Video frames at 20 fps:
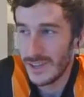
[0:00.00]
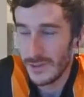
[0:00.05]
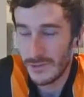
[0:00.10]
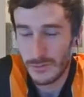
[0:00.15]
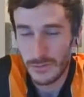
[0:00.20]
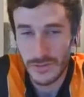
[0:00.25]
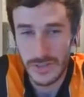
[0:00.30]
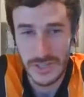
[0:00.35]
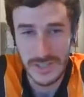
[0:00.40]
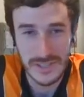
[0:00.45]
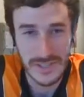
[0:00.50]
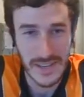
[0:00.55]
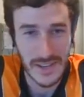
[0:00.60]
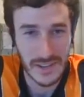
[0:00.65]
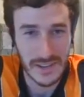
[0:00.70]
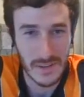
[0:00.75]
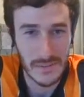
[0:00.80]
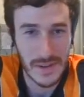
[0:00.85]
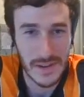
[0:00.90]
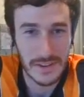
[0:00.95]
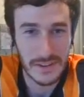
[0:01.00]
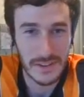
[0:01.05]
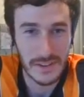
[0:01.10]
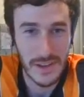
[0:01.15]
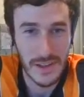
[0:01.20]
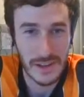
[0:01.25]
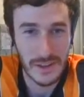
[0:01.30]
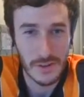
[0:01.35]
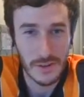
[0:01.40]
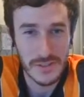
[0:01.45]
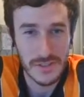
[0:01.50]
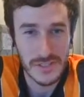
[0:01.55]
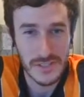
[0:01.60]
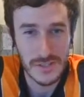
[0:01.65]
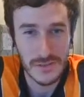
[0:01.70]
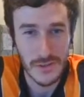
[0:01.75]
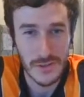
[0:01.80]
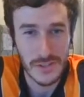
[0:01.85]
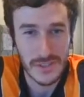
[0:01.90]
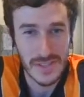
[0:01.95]
Rooney's now come out and lost
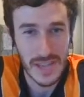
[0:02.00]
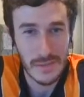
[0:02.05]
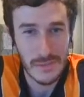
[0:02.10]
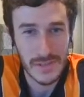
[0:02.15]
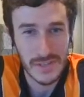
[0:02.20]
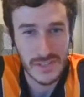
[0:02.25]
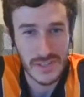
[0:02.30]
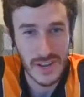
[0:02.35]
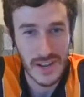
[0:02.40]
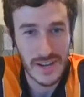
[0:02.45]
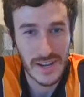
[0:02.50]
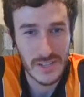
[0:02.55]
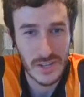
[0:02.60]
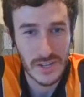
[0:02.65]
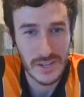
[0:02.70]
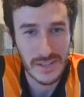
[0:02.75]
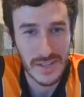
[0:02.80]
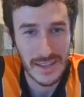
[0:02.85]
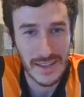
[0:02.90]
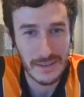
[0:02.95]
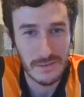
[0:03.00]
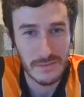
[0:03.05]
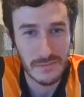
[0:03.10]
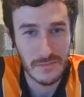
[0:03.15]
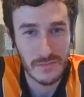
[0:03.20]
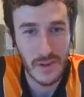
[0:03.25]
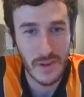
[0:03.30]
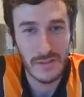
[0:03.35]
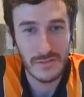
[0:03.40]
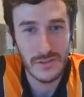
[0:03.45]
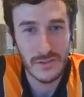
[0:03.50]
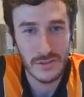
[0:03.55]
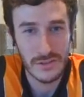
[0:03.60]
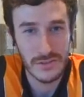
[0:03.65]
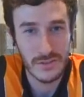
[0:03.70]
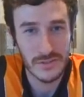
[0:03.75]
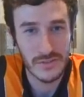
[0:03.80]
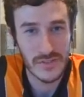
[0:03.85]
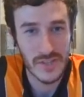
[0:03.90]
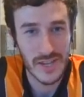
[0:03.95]
his first game in charge. I think they had 5
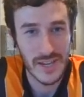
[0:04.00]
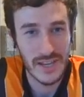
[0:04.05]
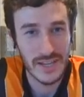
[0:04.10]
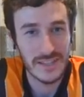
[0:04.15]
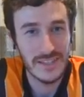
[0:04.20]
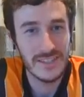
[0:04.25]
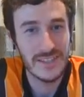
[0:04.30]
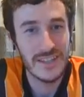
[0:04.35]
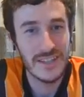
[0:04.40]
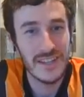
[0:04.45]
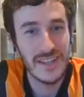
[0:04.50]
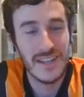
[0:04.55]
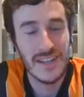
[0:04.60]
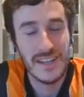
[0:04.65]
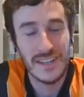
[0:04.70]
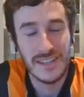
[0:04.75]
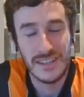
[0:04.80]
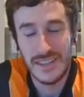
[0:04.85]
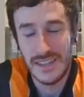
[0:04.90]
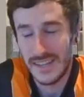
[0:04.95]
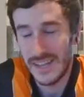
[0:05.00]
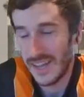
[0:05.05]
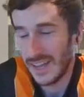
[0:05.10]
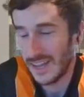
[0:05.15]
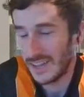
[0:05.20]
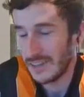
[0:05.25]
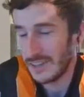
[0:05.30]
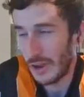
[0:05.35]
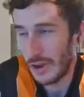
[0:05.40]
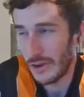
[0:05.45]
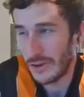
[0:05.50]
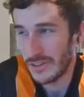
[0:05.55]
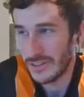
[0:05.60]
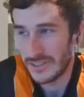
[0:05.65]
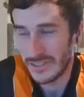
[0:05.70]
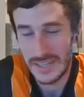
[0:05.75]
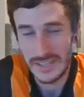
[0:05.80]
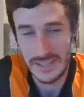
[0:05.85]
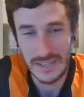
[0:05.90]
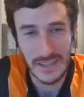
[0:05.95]
shots on target. The
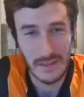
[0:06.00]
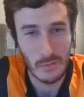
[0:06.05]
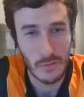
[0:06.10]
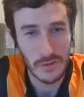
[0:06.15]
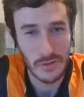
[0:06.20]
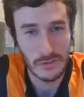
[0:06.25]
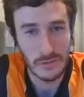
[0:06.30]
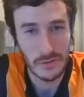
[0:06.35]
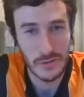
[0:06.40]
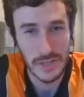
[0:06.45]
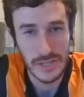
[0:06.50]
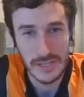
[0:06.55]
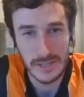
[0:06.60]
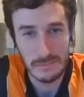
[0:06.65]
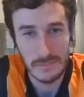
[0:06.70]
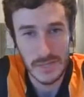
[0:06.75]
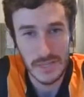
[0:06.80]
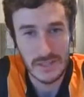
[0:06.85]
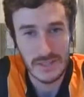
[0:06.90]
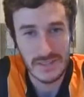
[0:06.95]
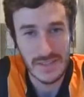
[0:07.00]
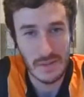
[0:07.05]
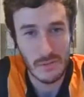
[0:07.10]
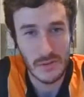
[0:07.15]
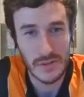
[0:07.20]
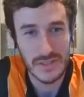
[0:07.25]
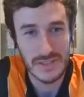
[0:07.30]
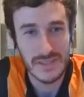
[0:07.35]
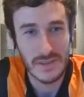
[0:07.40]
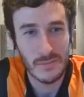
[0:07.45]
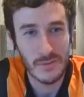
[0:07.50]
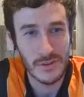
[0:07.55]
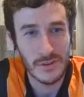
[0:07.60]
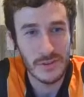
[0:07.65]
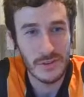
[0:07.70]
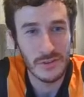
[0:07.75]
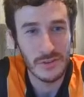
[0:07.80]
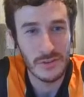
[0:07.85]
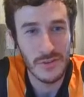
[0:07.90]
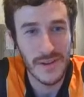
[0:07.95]
owners said they wanted Rooney because they wanted someone
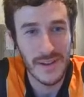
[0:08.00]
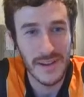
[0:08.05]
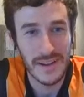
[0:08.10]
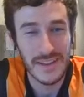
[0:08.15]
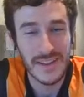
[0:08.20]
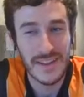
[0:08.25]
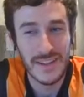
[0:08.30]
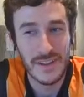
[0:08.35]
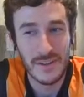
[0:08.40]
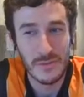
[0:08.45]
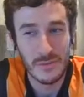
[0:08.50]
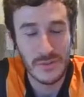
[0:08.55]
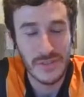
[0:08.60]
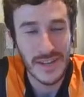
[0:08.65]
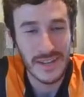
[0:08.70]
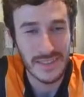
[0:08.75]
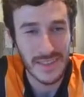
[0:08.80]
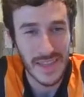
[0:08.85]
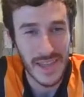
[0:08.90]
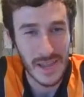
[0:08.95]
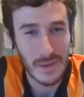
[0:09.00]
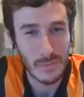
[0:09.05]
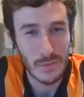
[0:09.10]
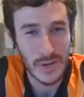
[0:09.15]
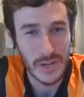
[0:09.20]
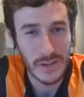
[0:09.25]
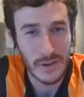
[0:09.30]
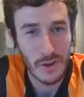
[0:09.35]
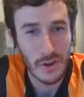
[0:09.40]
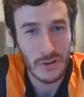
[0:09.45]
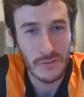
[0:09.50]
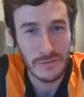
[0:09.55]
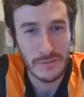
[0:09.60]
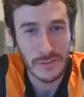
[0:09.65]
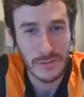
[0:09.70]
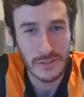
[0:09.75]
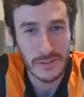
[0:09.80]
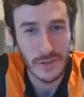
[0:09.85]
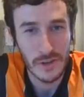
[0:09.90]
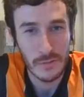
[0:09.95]
who would take the handbrake off
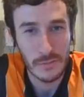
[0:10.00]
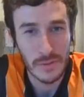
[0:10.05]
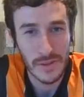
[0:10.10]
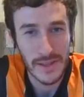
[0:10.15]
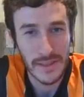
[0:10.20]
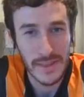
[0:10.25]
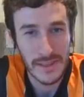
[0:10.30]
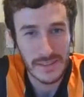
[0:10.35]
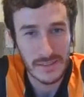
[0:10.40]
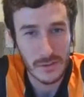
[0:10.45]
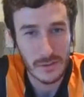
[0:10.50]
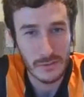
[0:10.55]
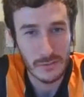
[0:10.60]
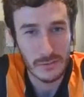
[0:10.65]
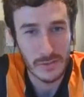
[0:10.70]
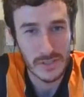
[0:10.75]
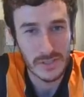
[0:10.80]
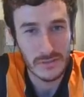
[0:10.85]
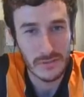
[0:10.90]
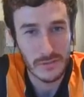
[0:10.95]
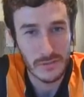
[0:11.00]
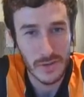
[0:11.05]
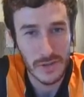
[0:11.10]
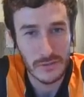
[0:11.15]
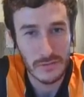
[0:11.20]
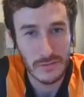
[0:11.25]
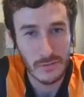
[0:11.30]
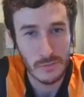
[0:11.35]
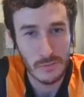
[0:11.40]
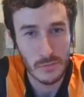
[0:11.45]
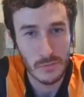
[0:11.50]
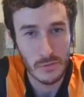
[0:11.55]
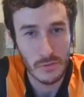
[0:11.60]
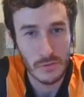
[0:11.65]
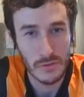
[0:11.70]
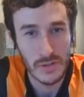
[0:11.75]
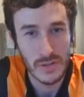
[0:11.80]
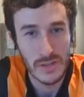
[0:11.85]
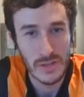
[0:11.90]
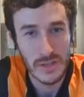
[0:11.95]
and play that sort of risk-free
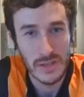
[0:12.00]
football.